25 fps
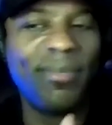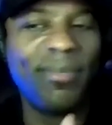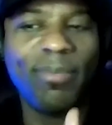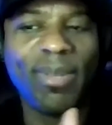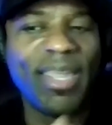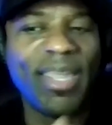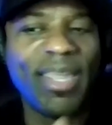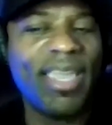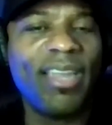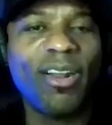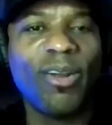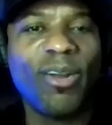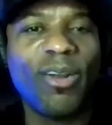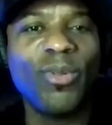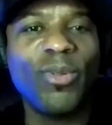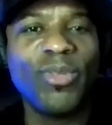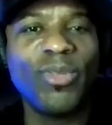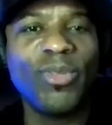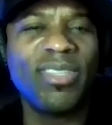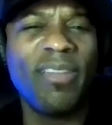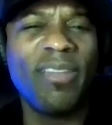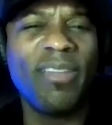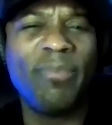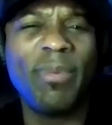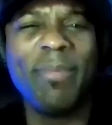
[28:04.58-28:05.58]
and playing our
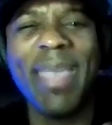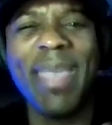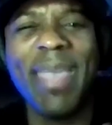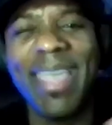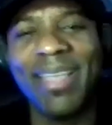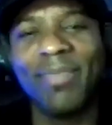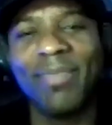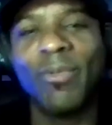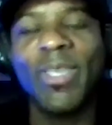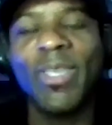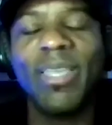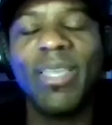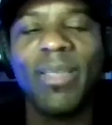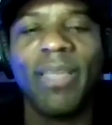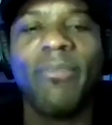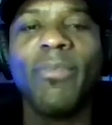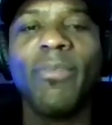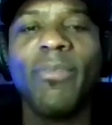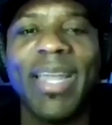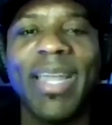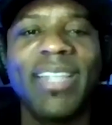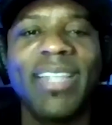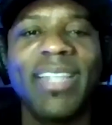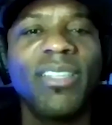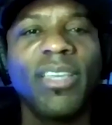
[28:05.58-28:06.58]
old stuff, but man,
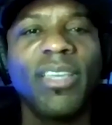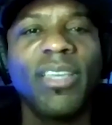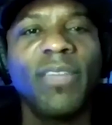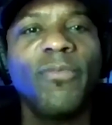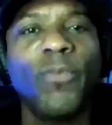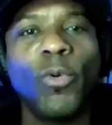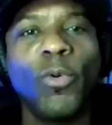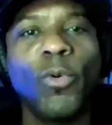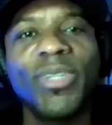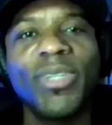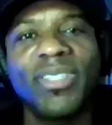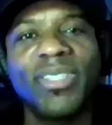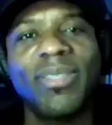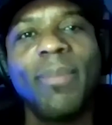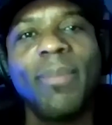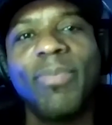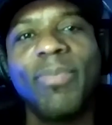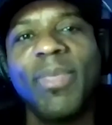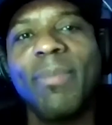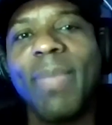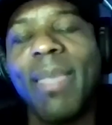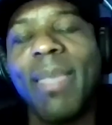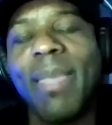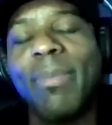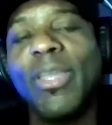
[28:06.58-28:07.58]
everybody's looking forward to
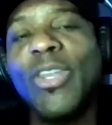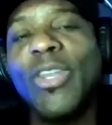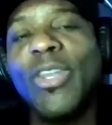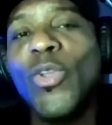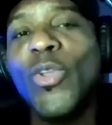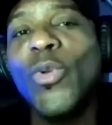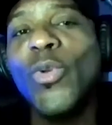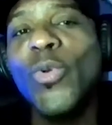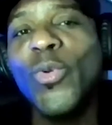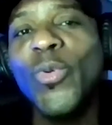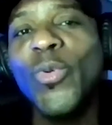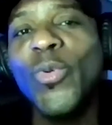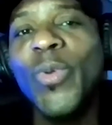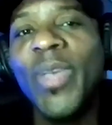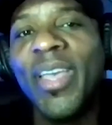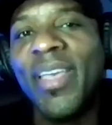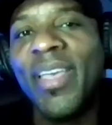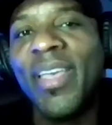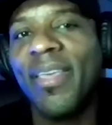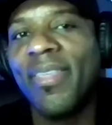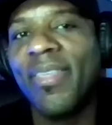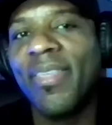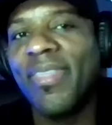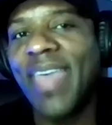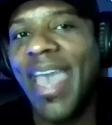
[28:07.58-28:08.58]
something maybe new
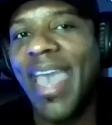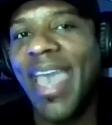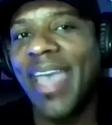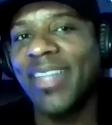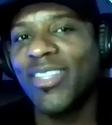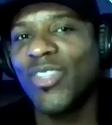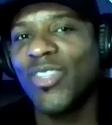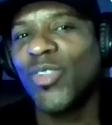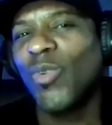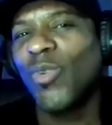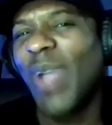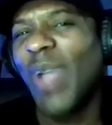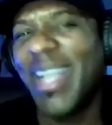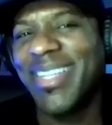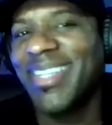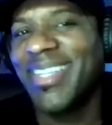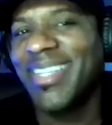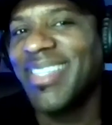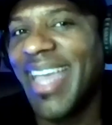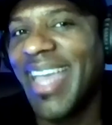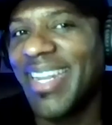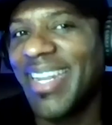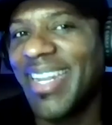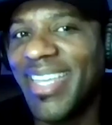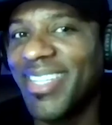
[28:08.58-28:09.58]
that
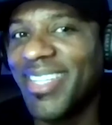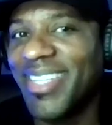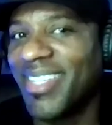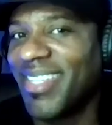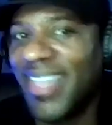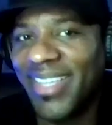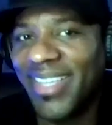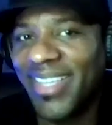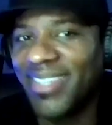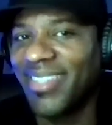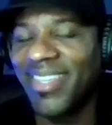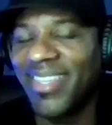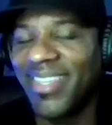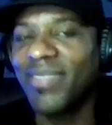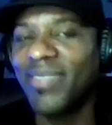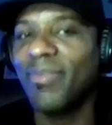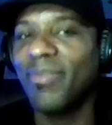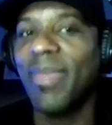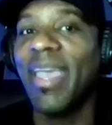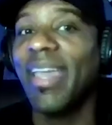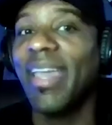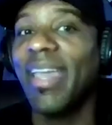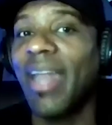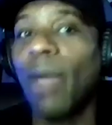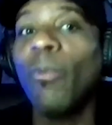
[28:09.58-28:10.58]
scratches that itch that says,
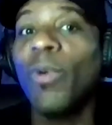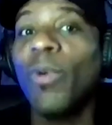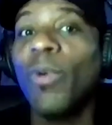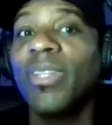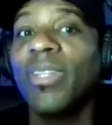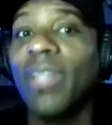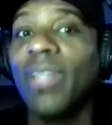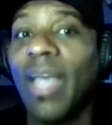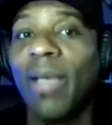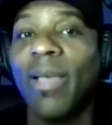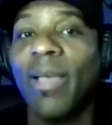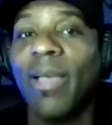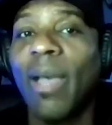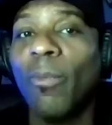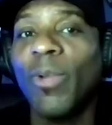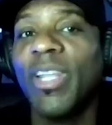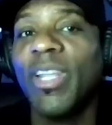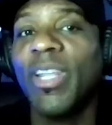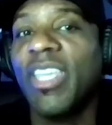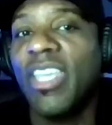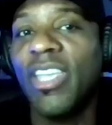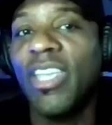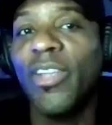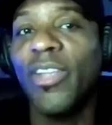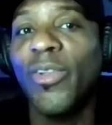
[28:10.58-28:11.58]
man, I want
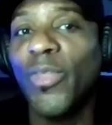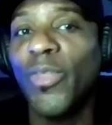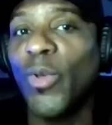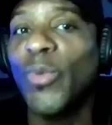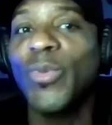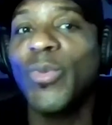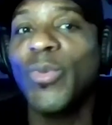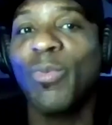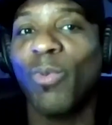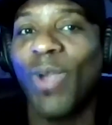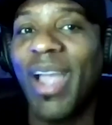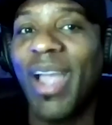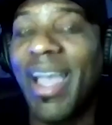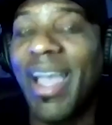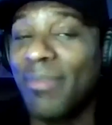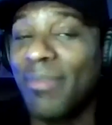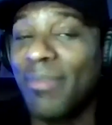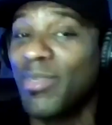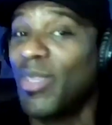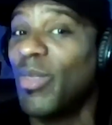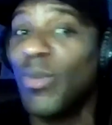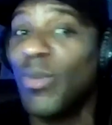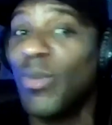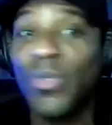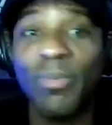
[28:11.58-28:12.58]
to hear those
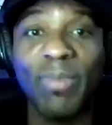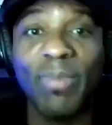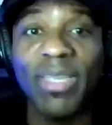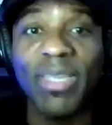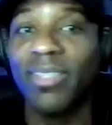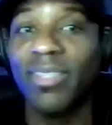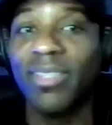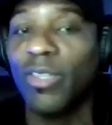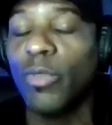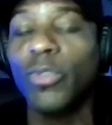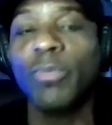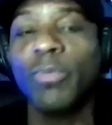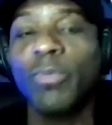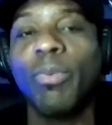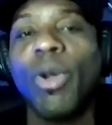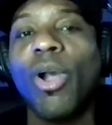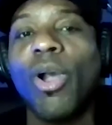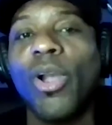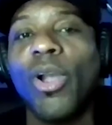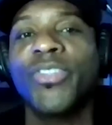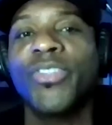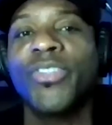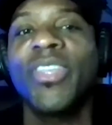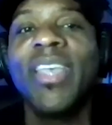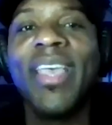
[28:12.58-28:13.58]
rhymes and those beats and those
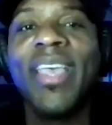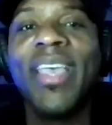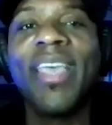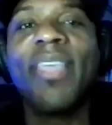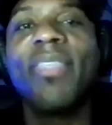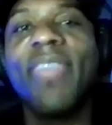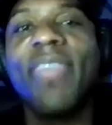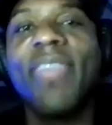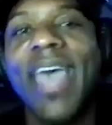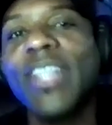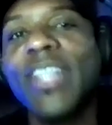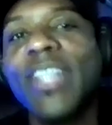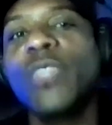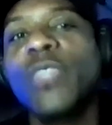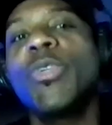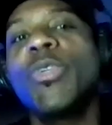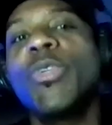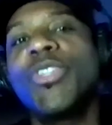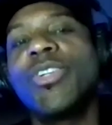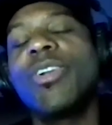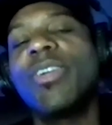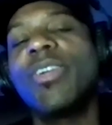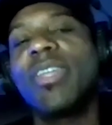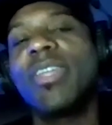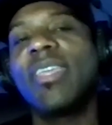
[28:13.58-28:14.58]
bars. That is
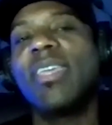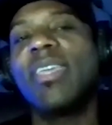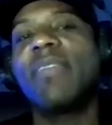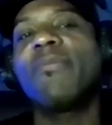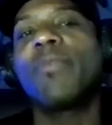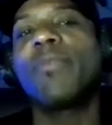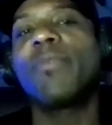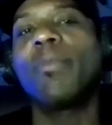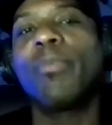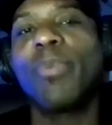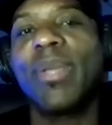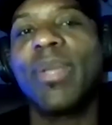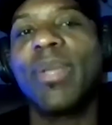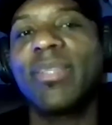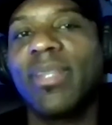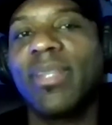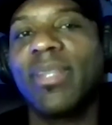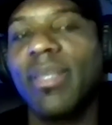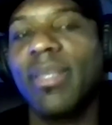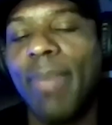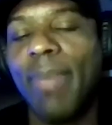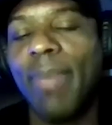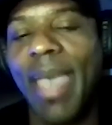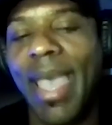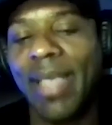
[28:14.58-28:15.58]
what you're going to get from
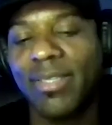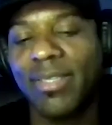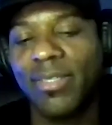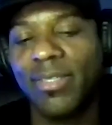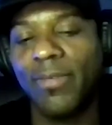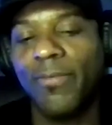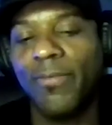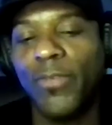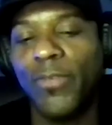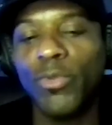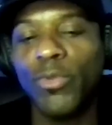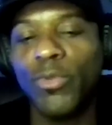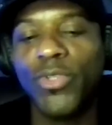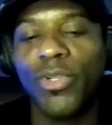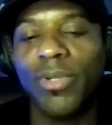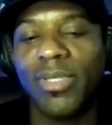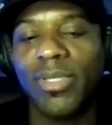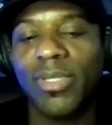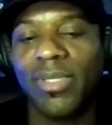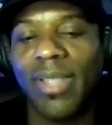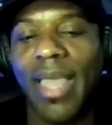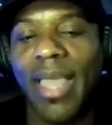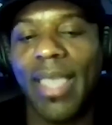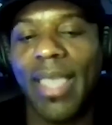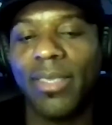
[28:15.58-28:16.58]
Presently Past the Future.
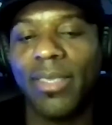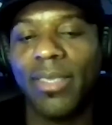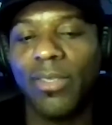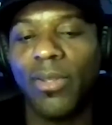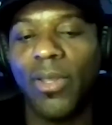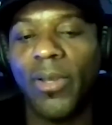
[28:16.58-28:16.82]
It's like,